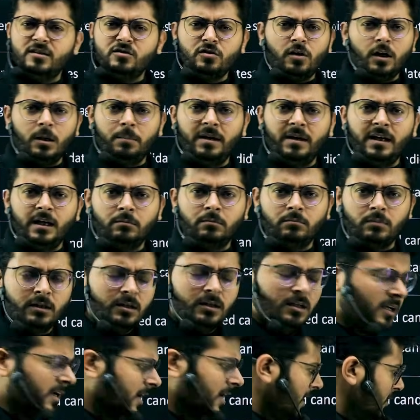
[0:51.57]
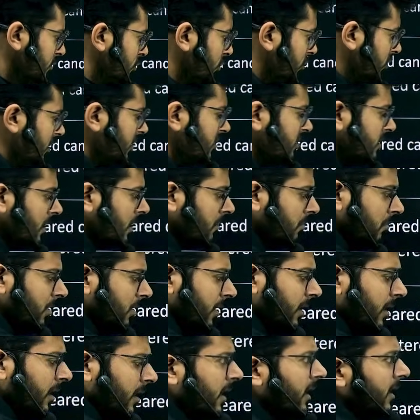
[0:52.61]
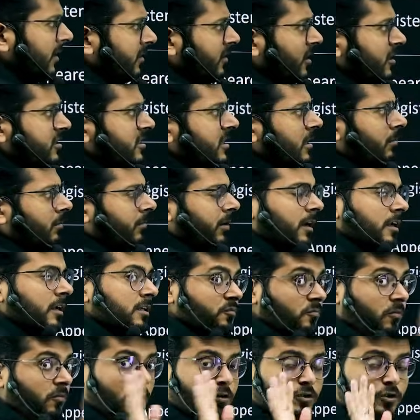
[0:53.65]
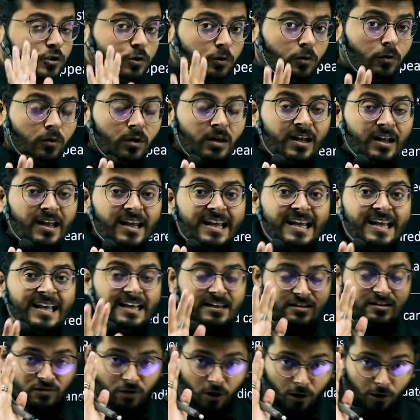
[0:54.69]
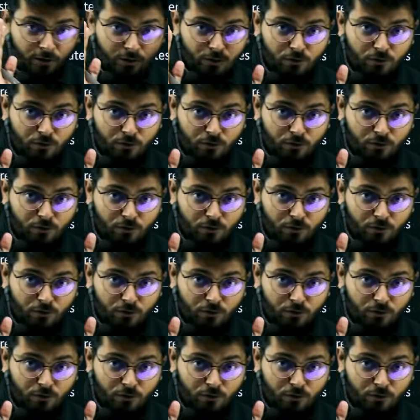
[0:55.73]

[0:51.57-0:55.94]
is not a big number. So this number, this number is for sure is not your